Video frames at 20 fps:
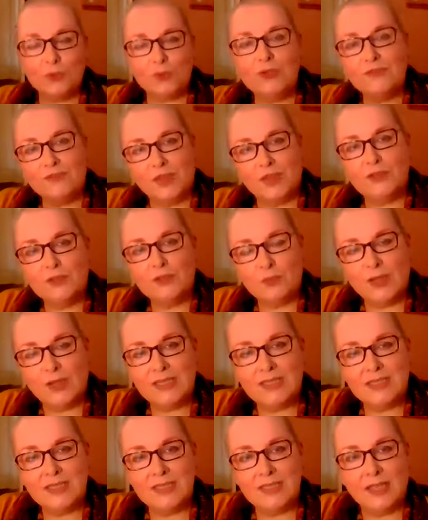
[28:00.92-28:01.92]
all of those
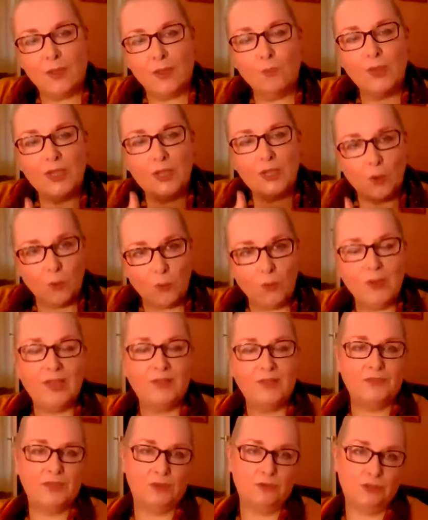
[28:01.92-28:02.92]
ways, isn't it? And we all
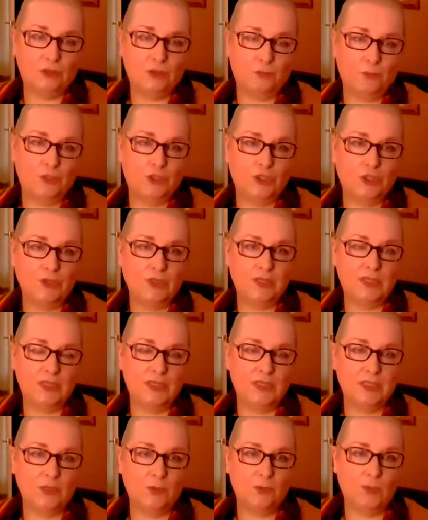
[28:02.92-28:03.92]
have those
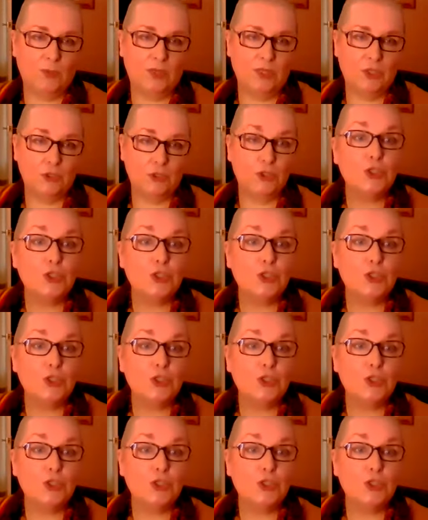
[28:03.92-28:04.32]
opportunities, don't we, to